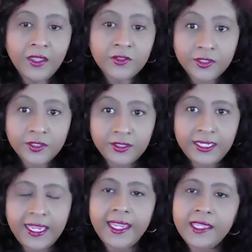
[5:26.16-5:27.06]
So
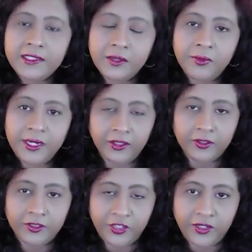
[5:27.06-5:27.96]
today, as a
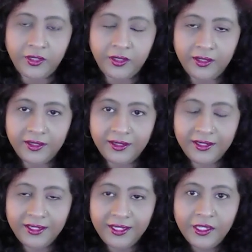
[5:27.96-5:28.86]
realtor,
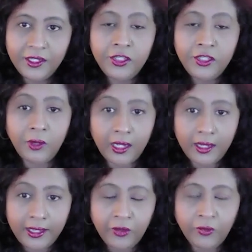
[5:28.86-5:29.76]
you are
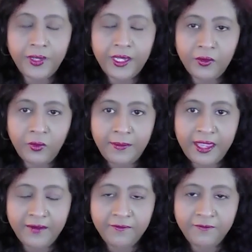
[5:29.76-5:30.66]
helping
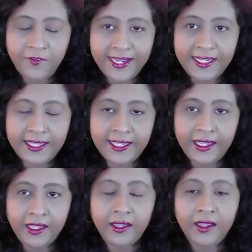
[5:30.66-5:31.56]
women find
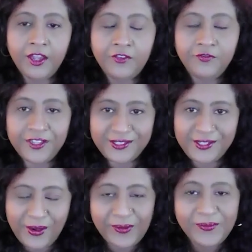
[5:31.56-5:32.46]
their first
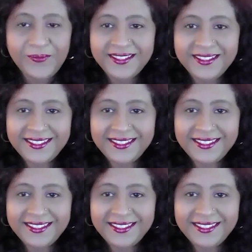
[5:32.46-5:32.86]
home.